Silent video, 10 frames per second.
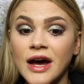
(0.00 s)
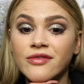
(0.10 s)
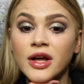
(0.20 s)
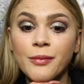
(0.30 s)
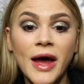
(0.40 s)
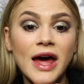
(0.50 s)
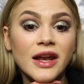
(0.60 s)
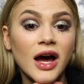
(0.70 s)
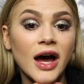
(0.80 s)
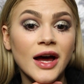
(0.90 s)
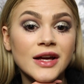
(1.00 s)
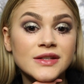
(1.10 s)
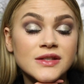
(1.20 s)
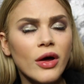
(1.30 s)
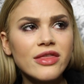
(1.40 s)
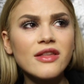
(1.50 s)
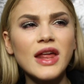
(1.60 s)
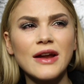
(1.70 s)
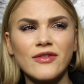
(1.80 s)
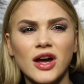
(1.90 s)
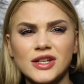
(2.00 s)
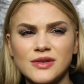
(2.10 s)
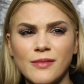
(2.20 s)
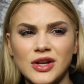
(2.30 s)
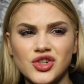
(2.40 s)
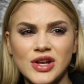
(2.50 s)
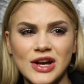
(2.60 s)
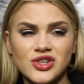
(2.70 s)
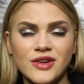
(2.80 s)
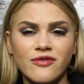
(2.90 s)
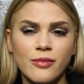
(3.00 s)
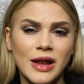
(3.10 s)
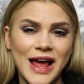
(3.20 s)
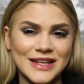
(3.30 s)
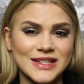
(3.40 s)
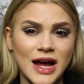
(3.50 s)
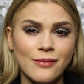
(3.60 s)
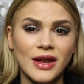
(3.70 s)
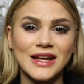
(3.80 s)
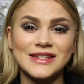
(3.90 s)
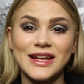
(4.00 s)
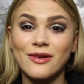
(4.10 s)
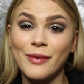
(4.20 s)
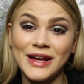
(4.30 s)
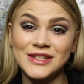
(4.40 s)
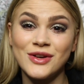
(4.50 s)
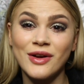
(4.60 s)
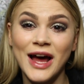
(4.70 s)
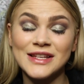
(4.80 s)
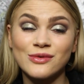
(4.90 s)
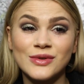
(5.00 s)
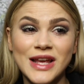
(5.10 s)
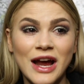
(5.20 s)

I've got panda eyes. One thing that I forgot to mention actually from the last time that I said goodbye to you guys was